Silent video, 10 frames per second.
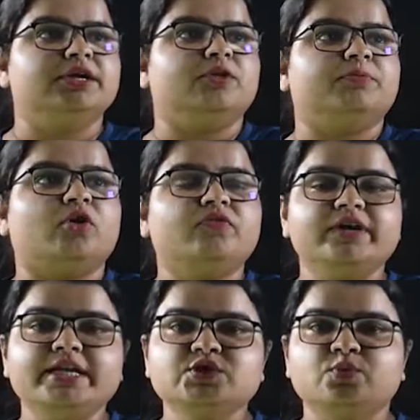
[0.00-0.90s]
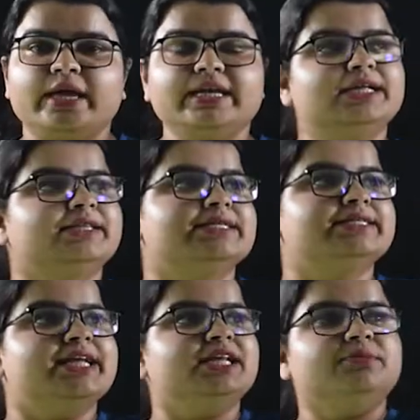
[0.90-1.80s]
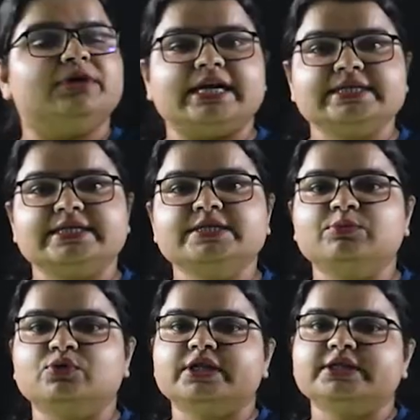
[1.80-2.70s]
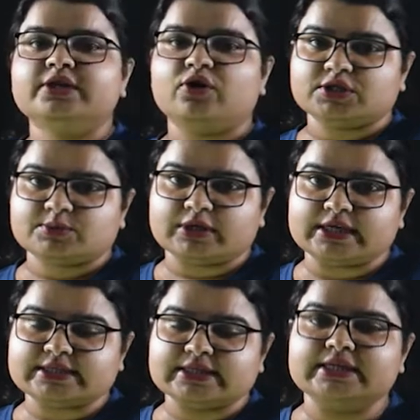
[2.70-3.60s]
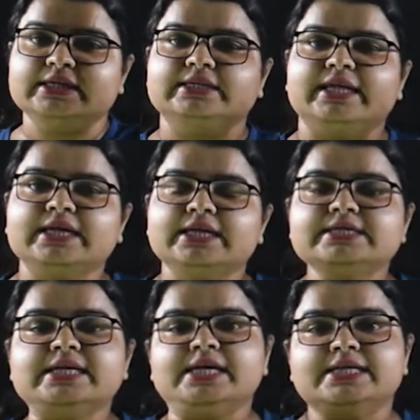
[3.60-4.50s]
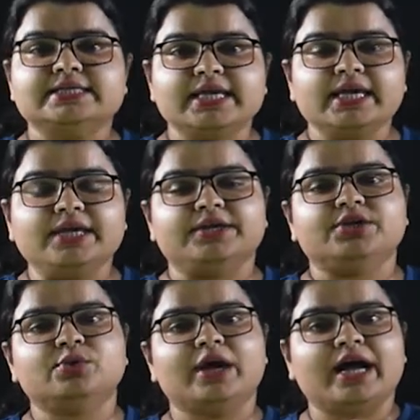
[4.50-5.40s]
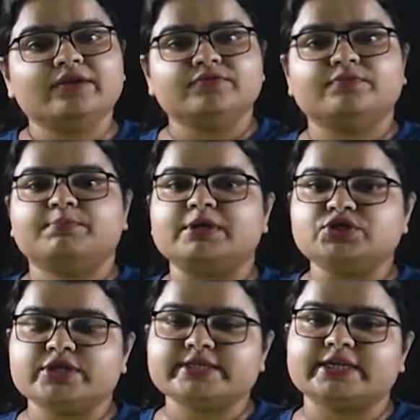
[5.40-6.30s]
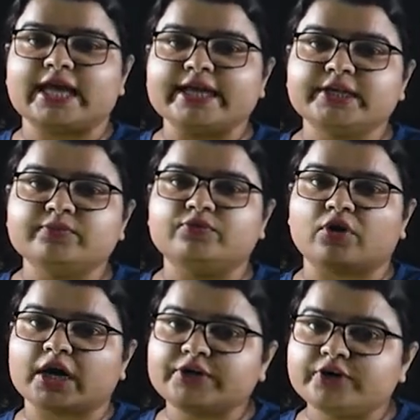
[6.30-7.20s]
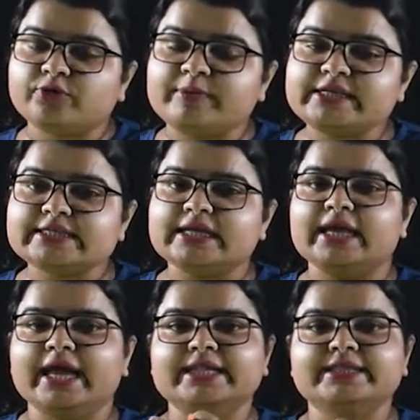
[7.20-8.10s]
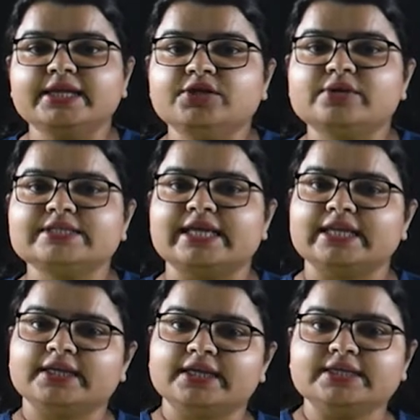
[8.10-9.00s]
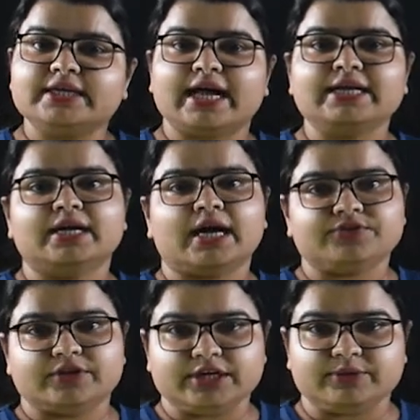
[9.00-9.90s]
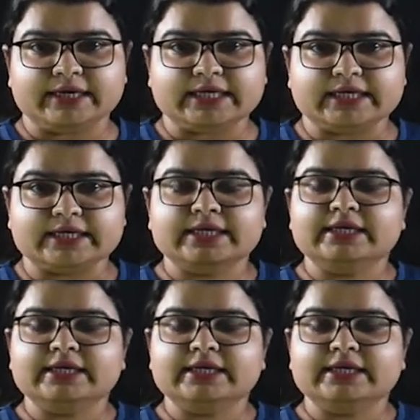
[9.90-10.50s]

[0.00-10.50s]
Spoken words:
Now profit is when the selling price is more than the cost price. That is, say you have purchased an item for 100 rupees and then you are selling it at 120.